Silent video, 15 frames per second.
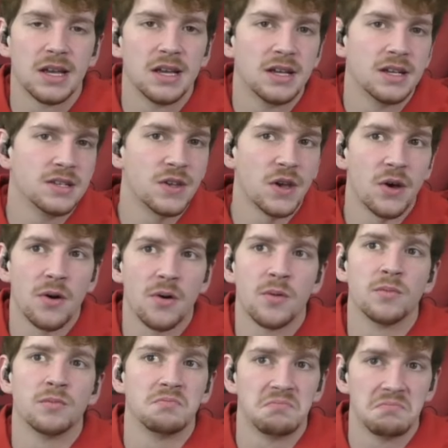
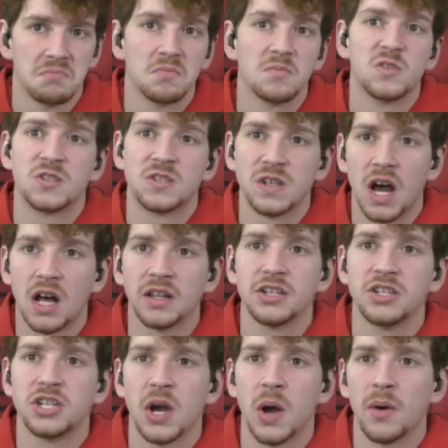So solid
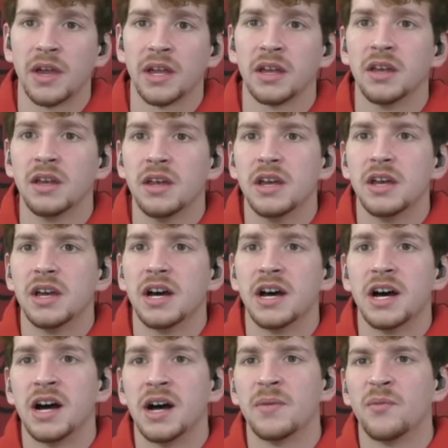showing
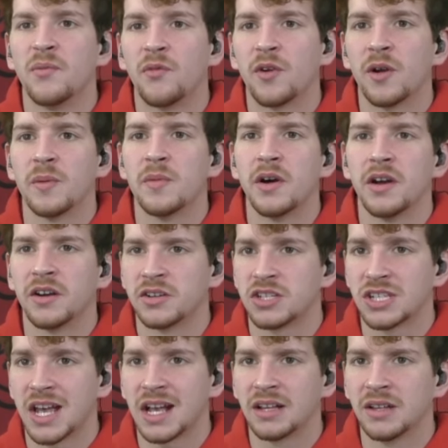from our
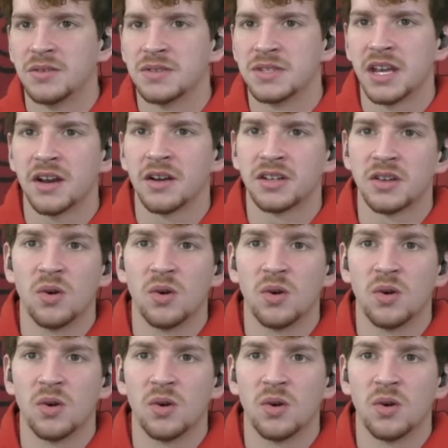Cyclones there.